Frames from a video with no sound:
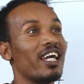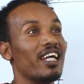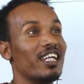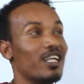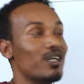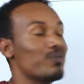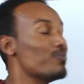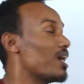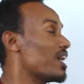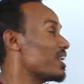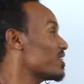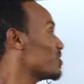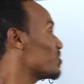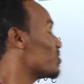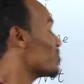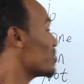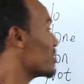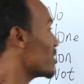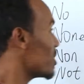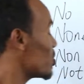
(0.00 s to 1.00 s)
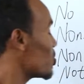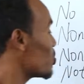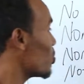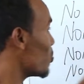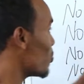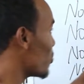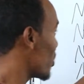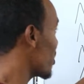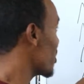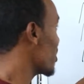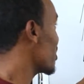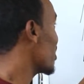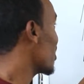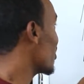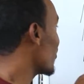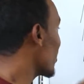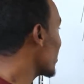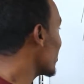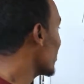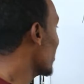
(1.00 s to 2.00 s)
yelam malatun. There is no water.
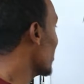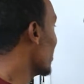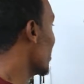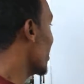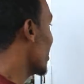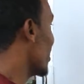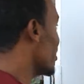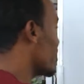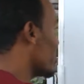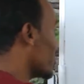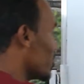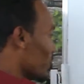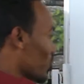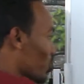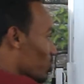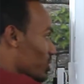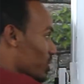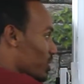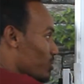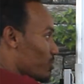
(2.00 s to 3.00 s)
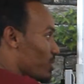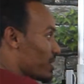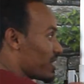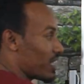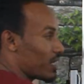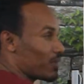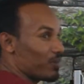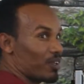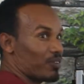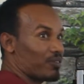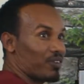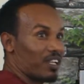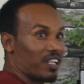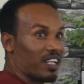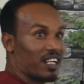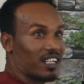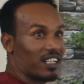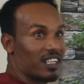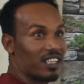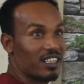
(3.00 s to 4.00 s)
Alright? Echi not gin metakam
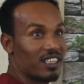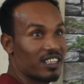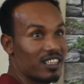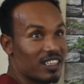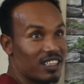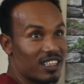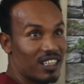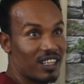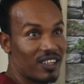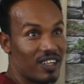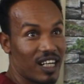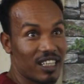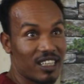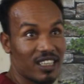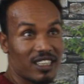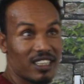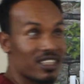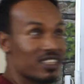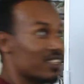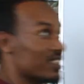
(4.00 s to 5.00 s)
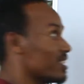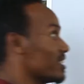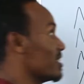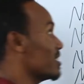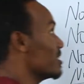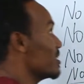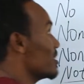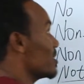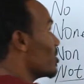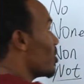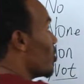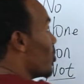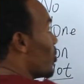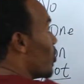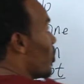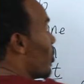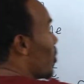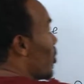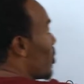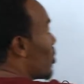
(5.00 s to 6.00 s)
kafalak. Alright? So
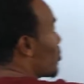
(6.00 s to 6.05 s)
or